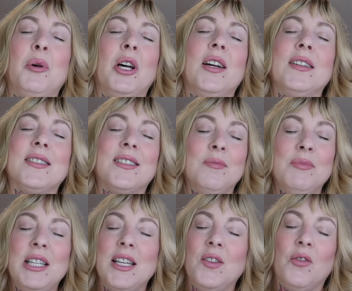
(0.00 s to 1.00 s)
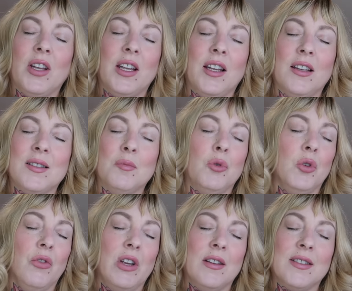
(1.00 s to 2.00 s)
put on some TV, some
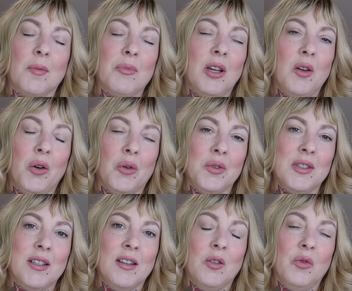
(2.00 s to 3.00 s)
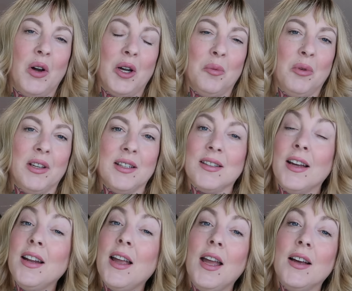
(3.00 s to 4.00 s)
movie, something cozy, the fireplace,
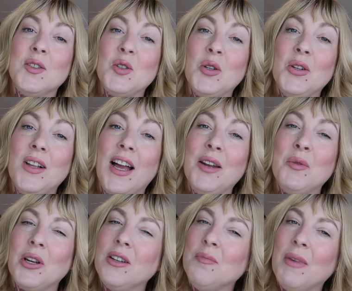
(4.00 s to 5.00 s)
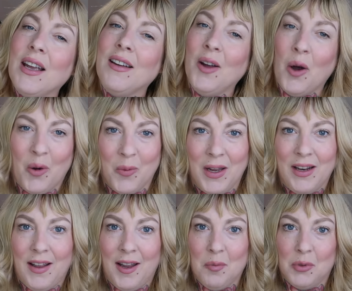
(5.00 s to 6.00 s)
light a candle, and we're gonna make an
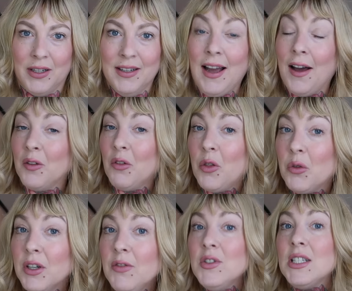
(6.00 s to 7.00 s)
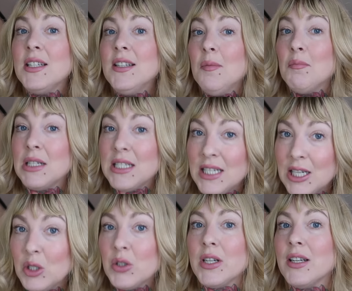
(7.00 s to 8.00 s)
homemade apron out of thrifted
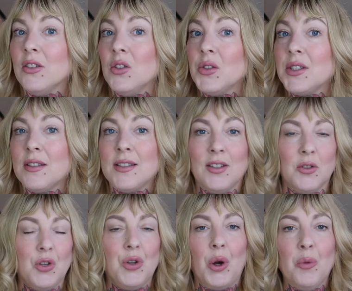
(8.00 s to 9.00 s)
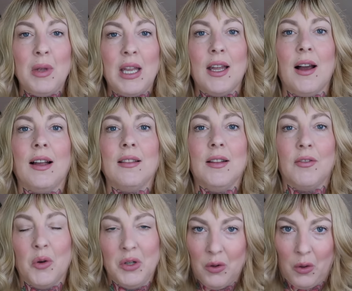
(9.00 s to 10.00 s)
materials. So you know me, I love
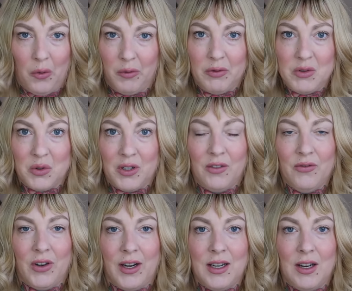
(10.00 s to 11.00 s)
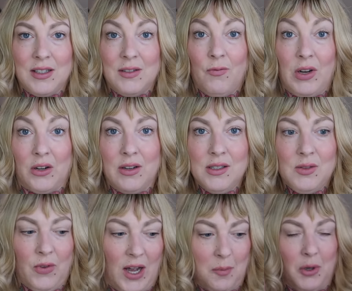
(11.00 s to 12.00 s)
going to the thrift store and finding various
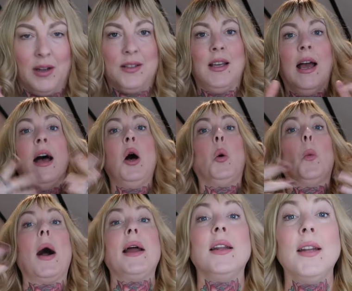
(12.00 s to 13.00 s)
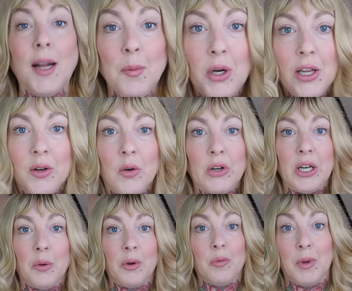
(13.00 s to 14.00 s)
fabrics. Why didn't I bring it over
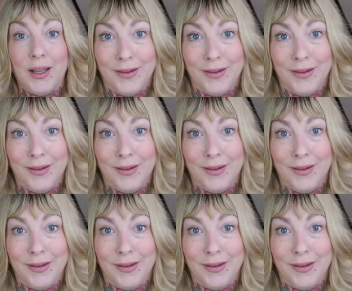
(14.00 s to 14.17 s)
here with me?